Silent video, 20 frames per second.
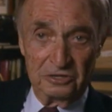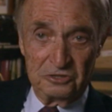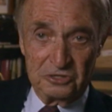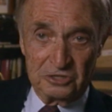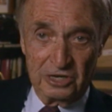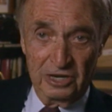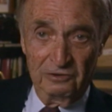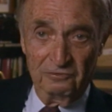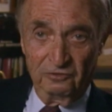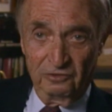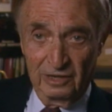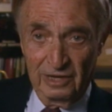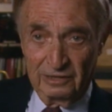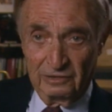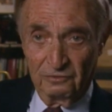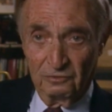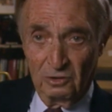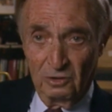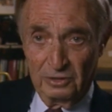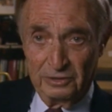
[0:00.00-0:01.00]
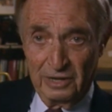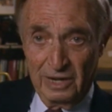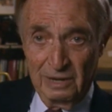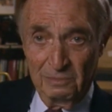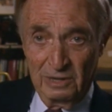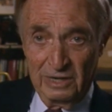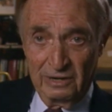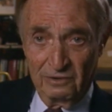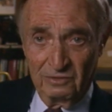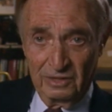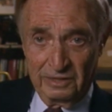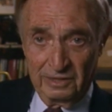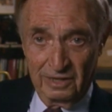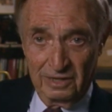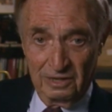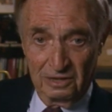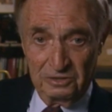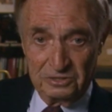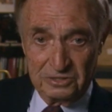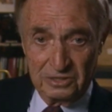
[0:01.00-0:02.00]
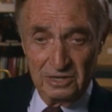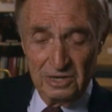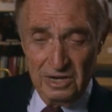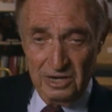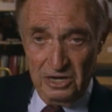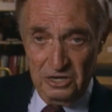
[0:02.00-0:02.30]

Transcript: a skinflint of all time and everything else,